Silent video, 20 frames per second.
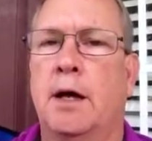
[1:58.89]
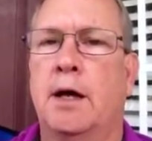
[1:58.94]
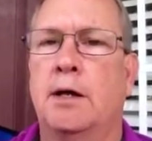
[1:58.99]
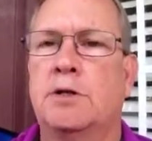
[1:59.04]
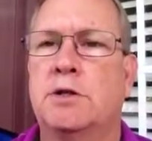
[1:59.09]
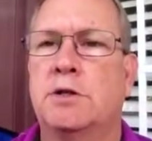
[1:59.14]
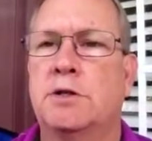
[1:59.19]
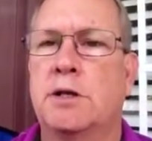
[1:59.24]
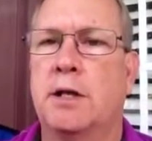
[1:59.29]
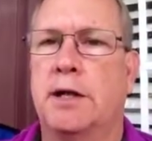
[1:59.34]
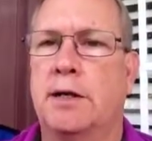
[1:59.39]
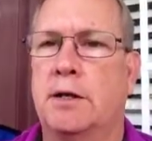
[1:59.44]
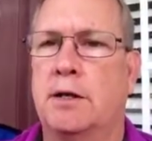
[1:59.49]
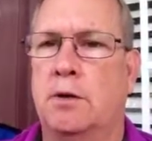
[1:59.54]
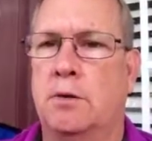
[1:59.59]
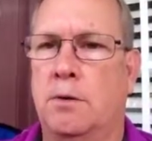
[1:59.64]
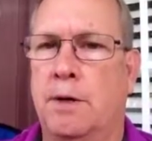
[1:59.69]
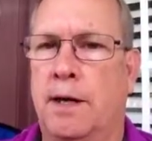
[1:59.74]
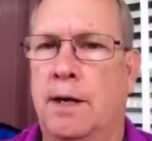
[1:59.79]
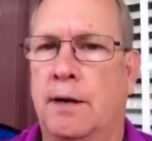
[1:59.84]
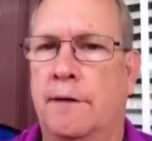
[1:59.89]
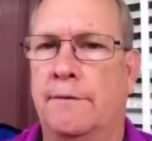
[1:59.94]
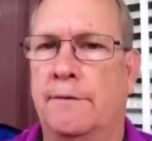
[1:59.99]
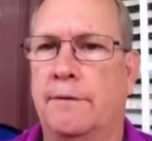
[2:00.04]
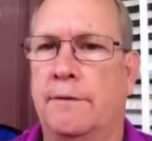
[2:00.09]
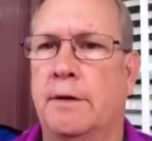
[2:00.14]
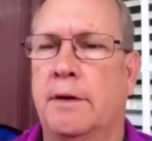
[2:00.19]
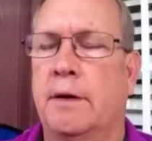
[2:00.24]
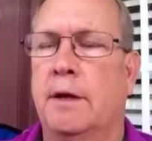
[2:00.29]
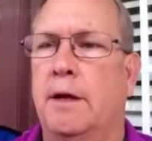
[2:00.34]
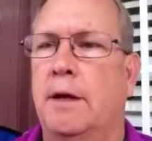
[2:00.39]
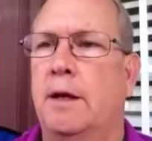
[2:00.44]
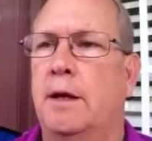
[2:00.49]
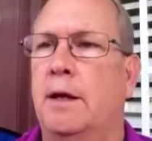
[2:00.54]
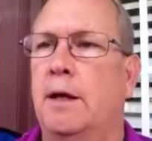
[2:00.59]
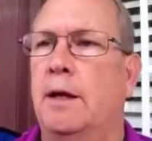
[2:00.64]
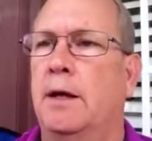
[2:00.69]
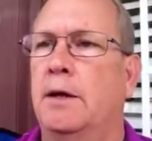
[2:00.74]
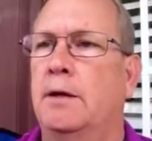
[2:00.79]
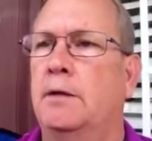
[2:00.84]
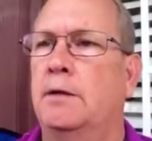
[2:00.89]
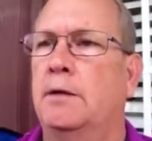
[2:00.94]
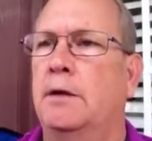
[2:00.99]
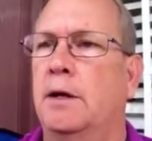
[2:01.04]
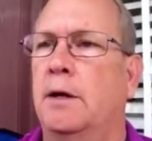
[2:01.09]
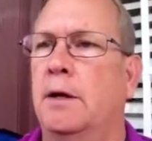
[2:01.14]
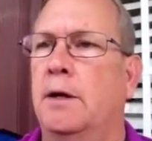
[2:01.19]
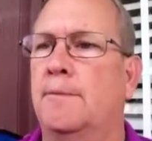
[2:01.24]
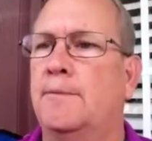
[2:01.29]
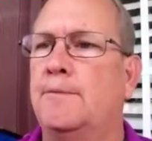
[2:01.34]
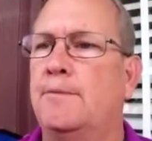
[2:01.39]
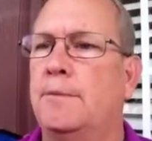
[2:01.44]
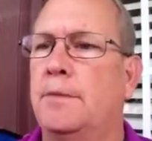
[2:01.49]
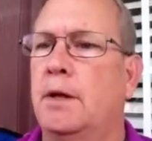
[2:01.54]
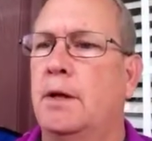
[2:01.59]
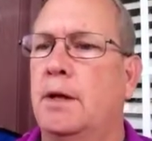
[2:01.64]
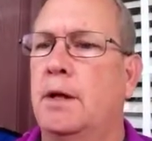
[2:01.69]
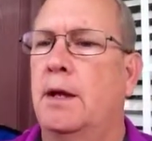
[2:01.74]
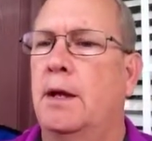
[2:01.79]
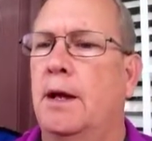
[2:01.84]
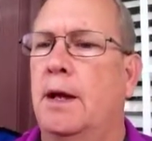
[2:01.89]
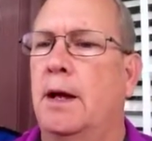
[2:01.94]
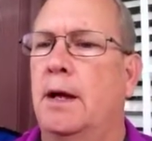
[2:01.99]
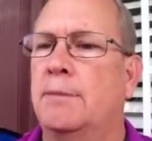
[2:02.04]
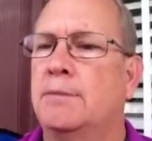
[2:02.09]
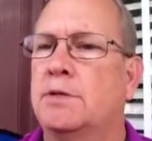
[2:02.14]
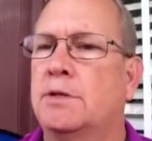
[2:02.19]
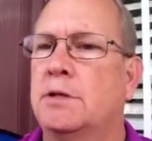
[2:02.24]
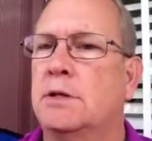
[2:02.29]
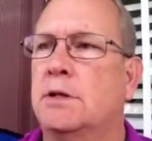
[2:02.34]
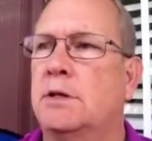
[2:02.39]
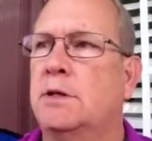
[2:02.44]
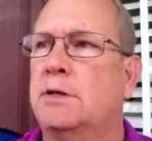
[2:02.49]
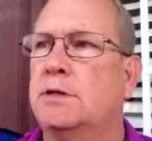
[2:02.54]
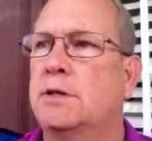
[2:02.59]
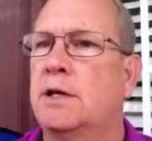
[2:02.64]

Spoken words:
just like you have. And it's